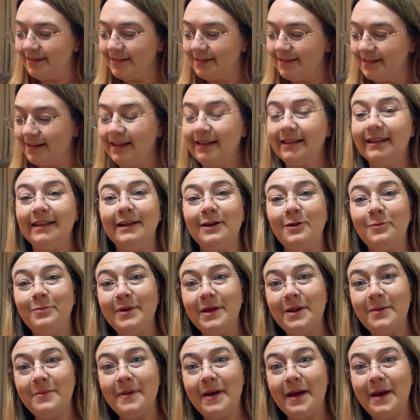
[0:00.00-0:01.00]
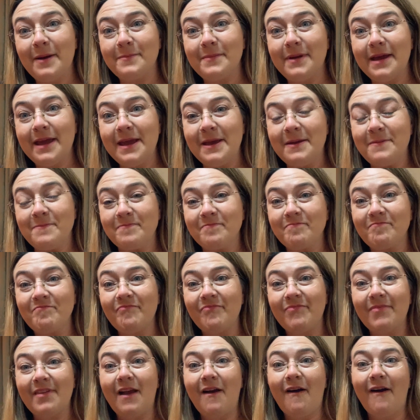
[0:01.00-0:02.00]
A little bit about me.
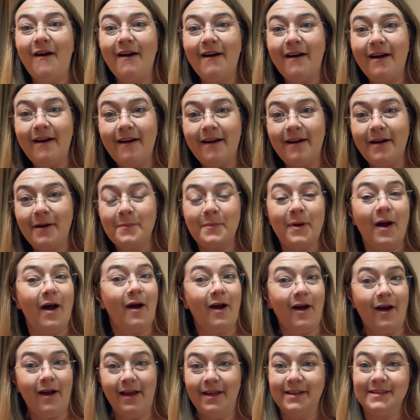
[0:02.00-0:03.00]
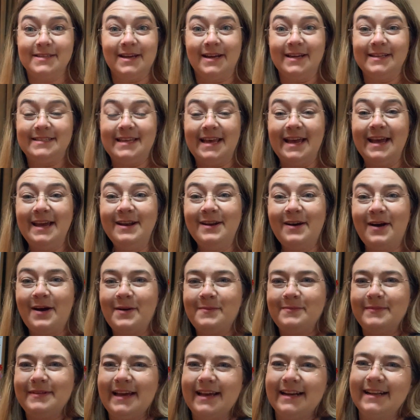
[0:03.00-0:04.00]
As I said,
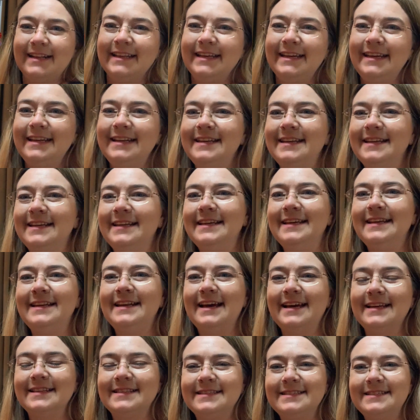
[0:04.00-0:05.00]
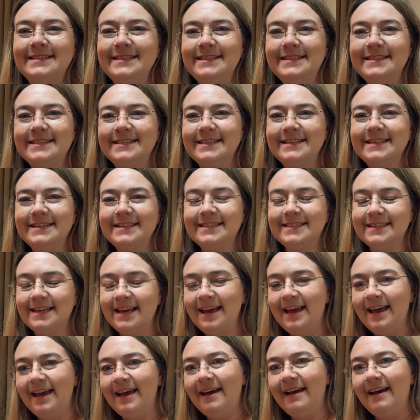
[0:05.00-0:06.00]
I'm Natalie, Nittynat Stitches.
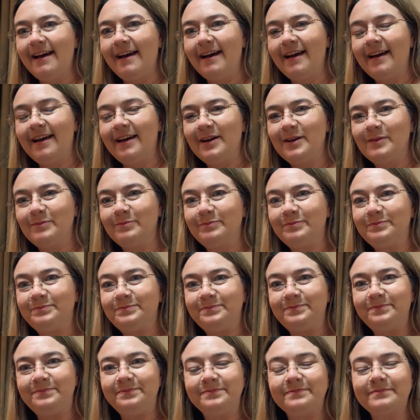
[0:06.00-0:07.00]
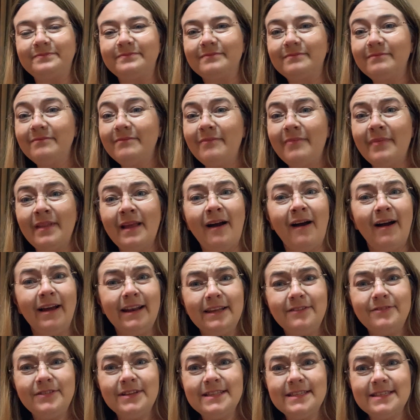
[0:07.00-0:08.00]
I
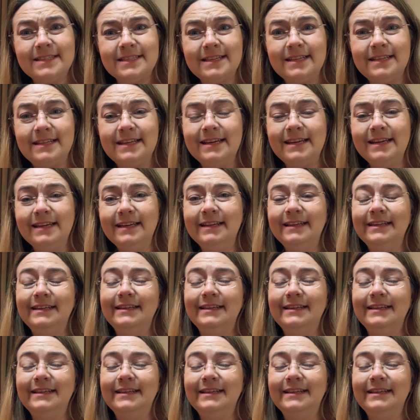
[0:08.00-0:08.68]
live in Sydney.